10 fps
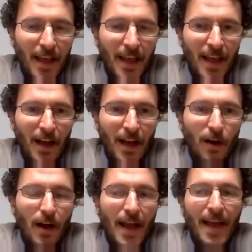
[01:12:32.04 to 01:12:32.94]
And
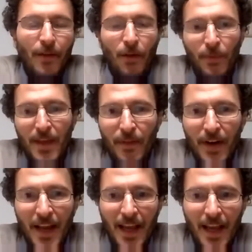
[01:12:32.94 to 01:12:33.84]
on the
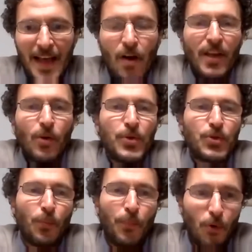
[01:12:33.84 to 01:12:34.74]
other hand, how can we
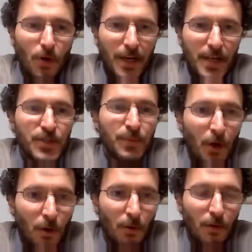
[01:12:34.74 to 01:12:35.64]
support
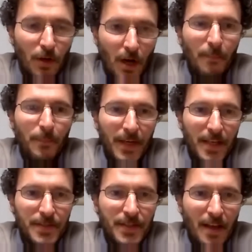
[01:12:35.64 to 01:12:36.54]
small
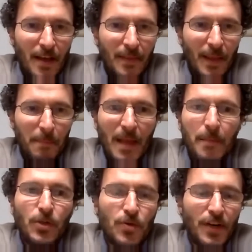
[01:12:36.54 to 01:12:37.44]
companies that
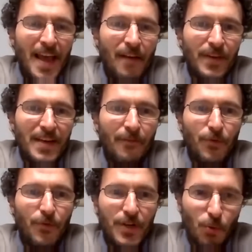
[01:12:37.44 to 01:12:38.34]
maybe do not have enough
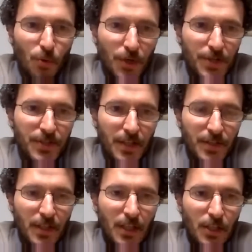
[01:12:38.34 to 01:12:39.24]

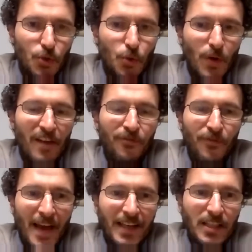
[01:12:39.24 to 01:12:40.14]
resources to
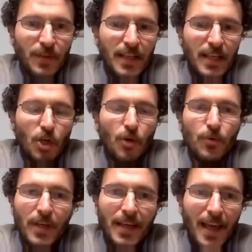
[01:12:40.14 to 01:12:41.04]
effectively
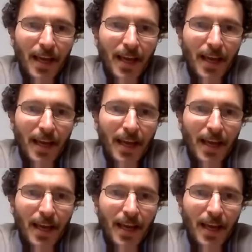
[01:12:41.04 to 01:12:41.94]
communicate
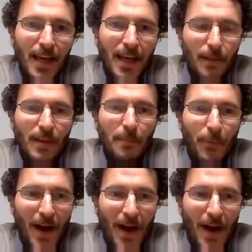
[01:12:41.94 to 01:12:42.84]
the
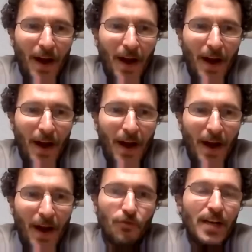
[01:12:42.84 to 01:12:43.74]
practices
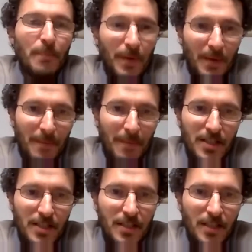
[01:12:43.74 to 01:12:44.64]
that you already
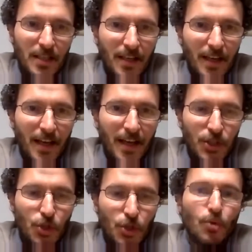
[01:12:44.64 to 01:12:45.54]
implemented
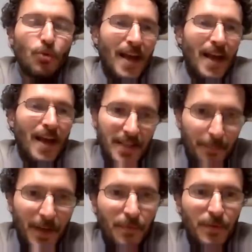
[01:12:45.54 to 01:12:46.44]
to
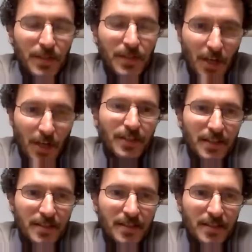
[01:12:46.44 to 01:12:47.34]
rise up in this
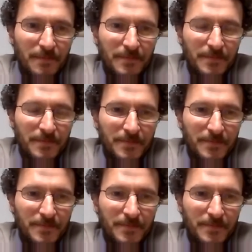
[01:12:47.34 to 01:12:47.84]
context?